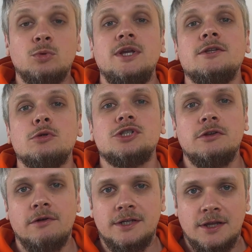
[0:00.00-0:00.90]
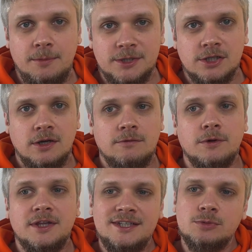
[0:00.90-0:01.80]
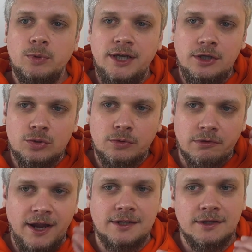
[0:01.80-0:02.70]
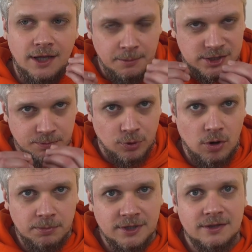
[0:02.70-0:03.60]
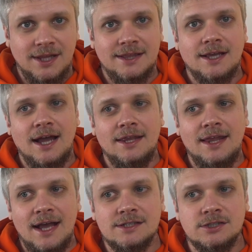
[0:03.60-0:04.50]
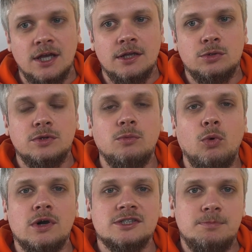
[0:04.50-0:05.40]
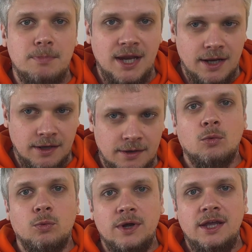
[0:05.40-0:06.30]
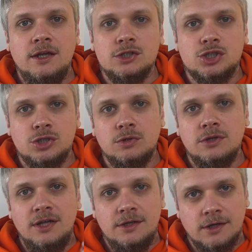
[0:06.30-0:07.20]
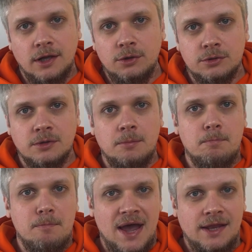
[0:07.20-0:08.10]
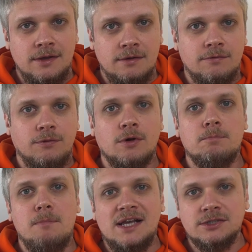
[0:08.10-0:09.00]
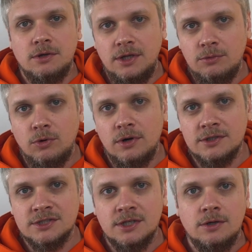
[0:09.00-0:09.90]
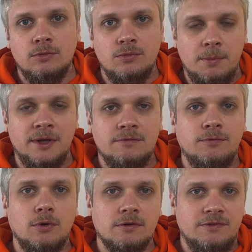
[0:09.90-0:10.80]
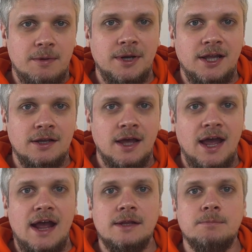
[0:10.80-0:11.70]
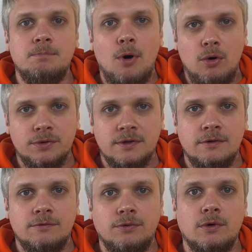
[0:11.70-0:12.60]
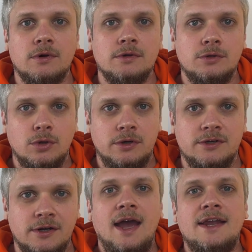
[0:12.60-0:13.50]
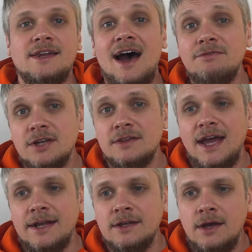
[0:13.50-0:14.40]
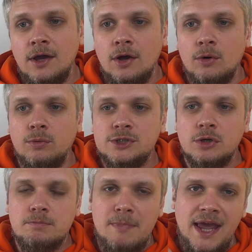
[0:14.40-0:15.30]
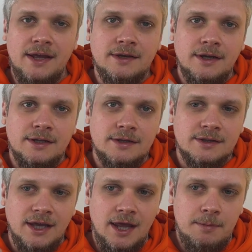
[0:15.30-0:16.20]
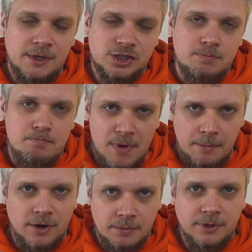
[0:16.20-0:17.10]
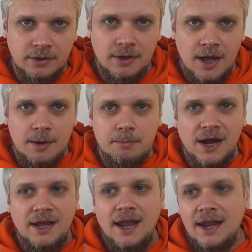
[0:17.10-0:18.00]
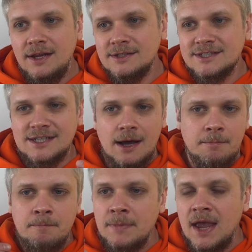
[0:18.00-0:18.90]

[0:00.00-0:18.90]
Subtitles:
we need to generate an image. For this, we need to create an image prompt that connects to the word's meaning. We should include man for masculine words, woman for feminine, and both for neuter. And after that, we should make the image memorable by adding some